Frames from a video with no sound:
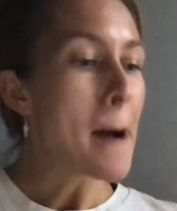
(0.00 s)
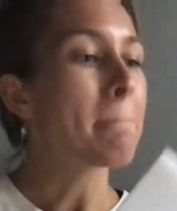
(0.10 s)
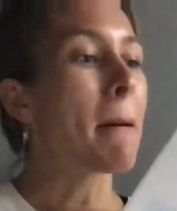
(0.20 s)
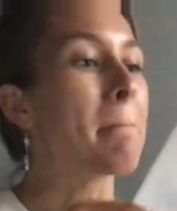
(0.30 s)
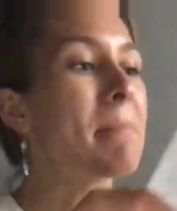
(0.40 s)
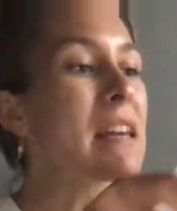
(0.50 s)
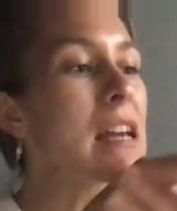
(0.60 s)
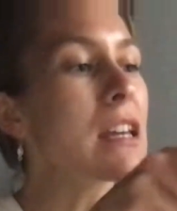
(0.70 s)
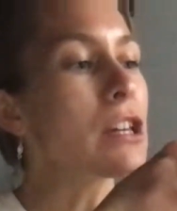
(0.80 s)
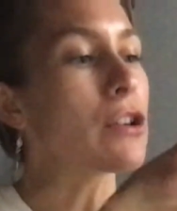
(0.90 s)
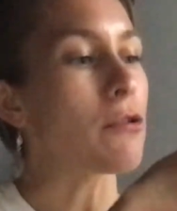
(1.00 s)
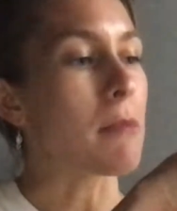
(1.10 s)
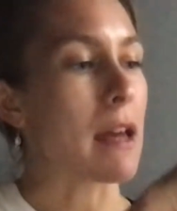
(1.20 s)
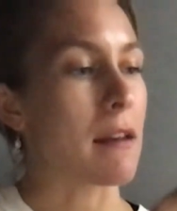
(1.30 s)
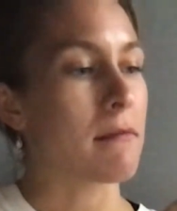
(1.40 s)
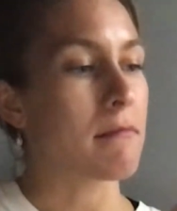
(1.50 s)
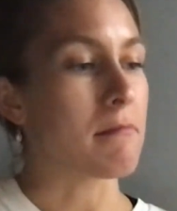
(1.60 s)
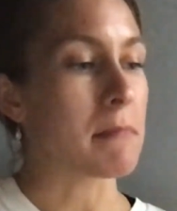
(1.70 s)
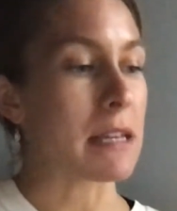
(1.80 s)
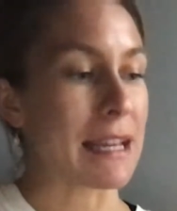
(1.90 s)
But being human
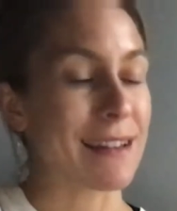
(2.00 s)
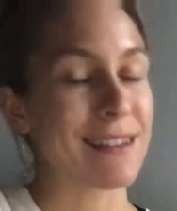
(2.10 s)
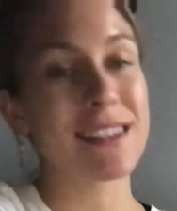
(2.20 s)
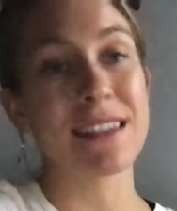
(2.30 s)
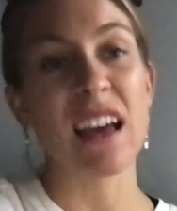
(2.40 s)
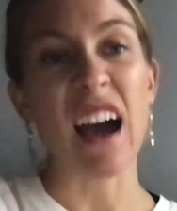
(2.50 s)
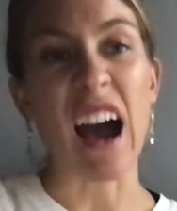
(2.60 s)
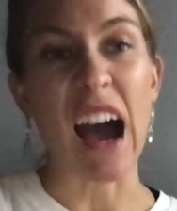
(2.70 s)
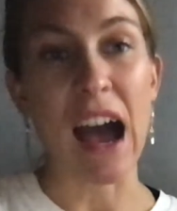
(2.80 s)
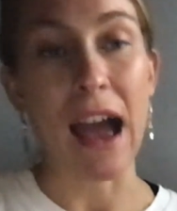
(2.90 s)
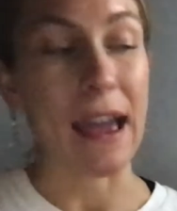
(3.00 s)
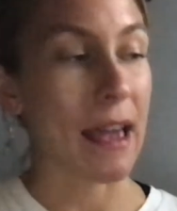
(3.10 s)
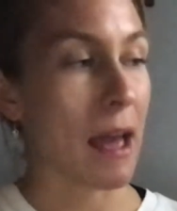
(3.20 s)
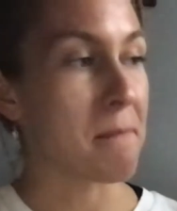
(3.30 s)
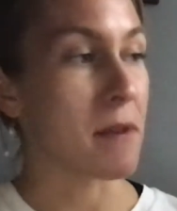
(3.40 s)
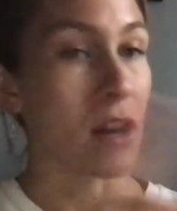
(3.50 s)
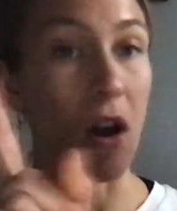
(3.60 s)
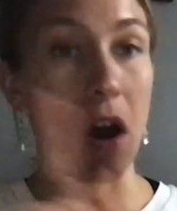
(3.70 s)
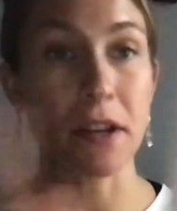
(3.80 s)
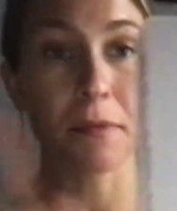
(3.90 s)
means I am
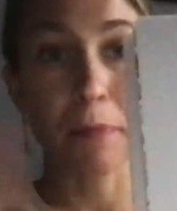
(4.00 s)
not